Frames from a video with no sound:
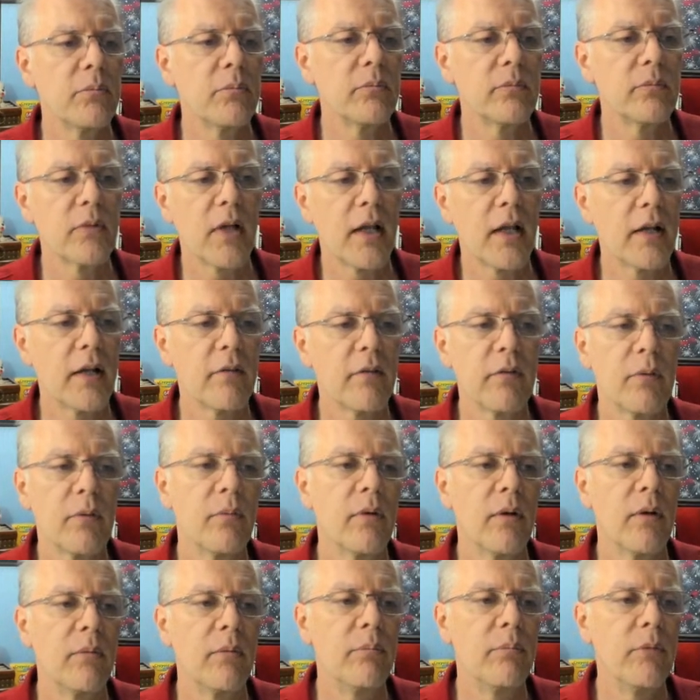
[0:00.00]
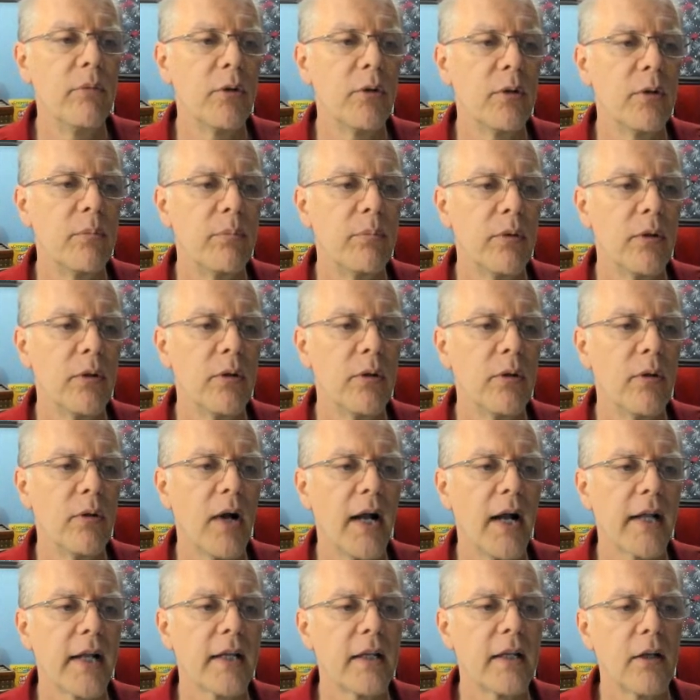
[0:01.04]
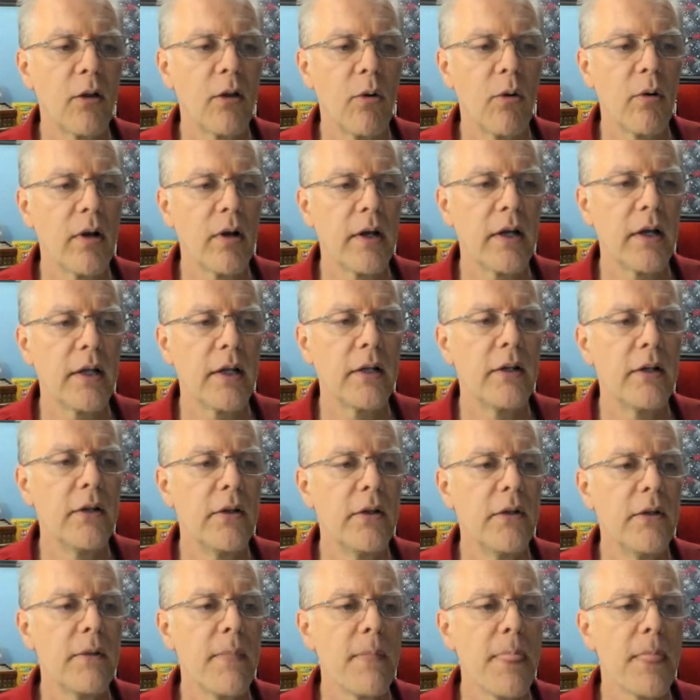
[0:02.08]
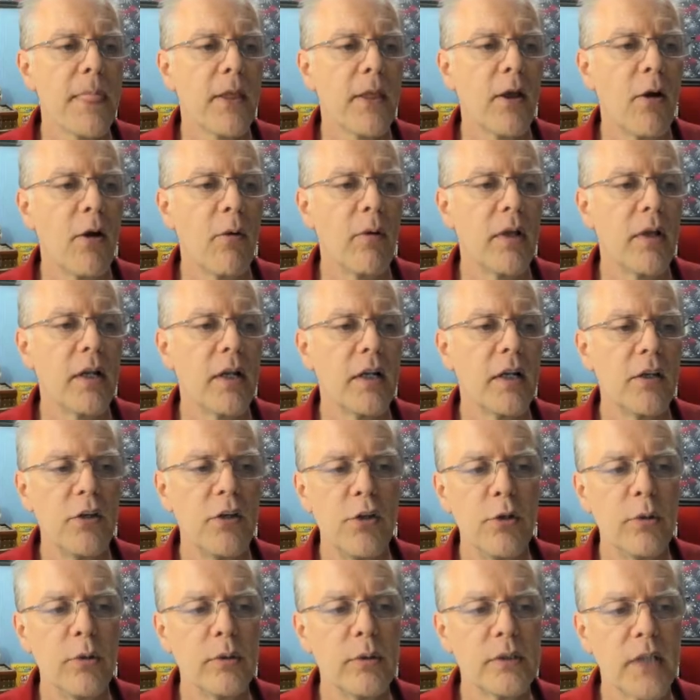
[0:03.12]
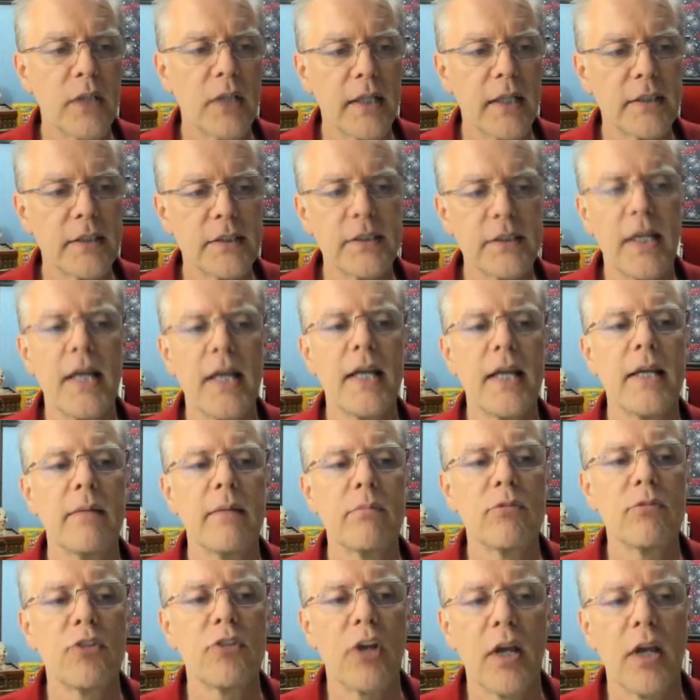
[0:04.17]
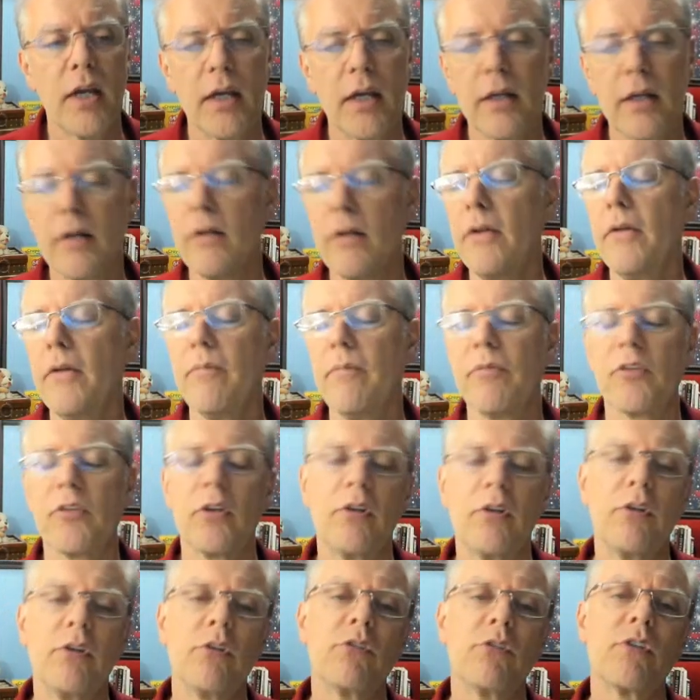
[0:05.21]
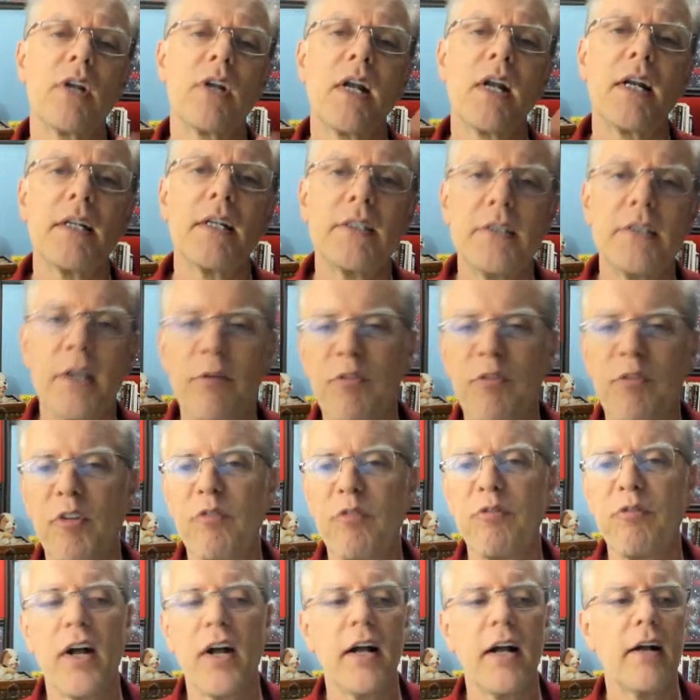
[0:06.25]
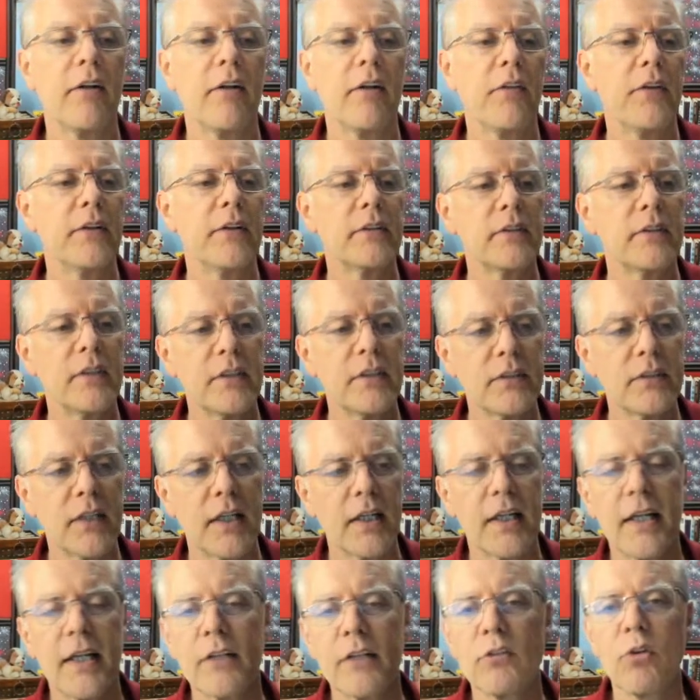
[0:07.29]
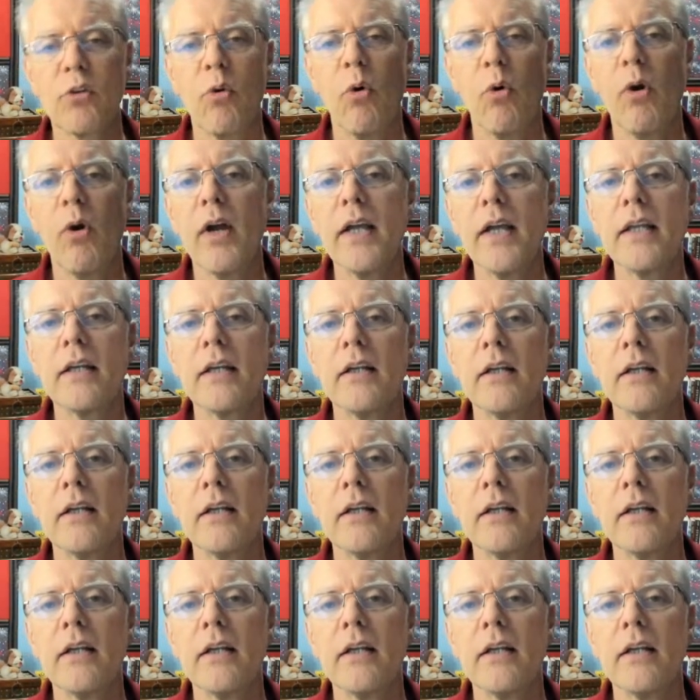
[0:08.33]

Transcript: kind of a muted blue. I can go ahead, go in and use that same chain, could use it on a different file. It gets quite,